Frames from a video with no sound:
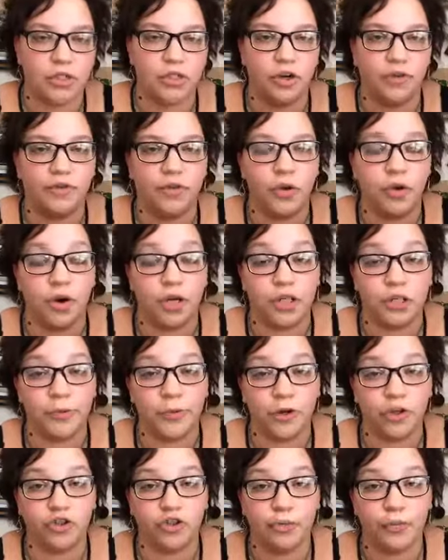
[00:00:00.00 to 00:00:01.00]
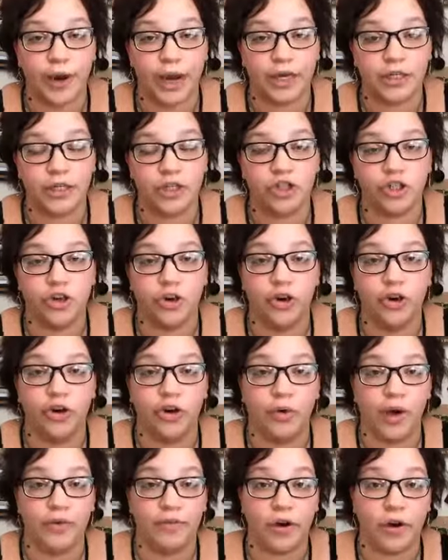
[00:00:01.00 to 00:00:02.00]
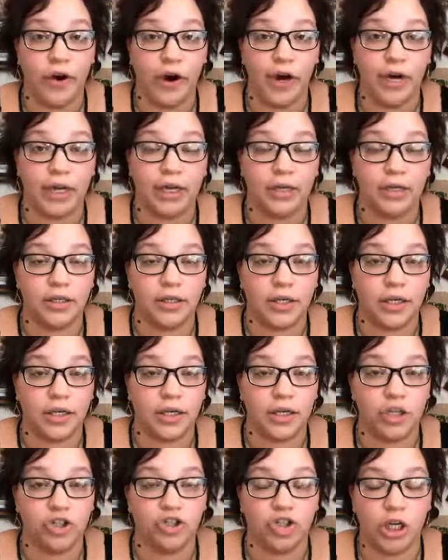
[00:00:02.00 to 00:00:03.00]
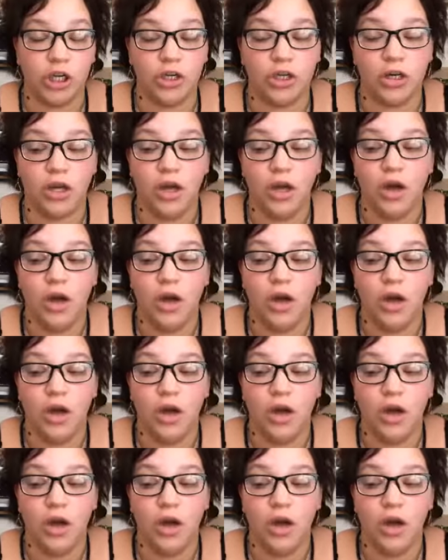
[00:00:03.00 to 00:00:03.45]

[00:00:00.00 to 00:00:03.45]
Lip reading: So if you are a spiritual practitioner and you have a chronic condition